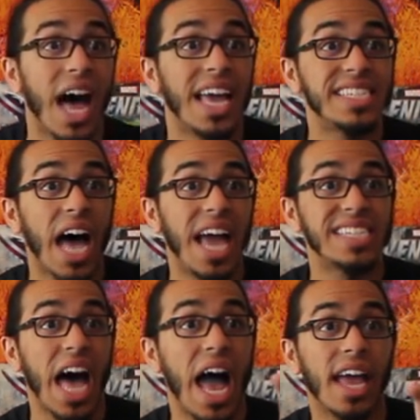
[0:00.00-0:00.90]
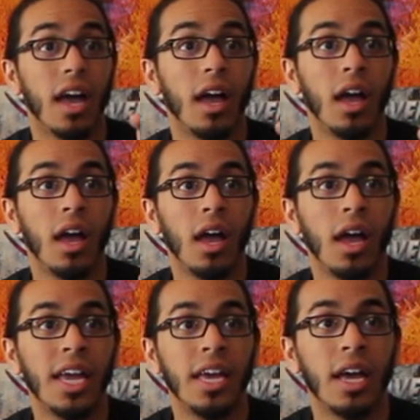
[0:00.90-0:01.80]
eye! His eye! His eye!
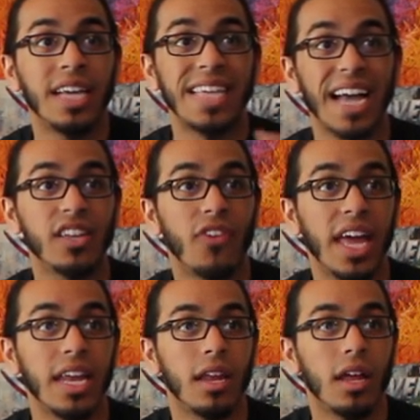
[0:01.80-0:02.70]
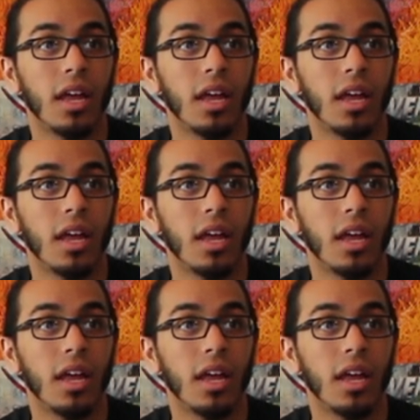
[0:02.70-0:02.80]
It's activated!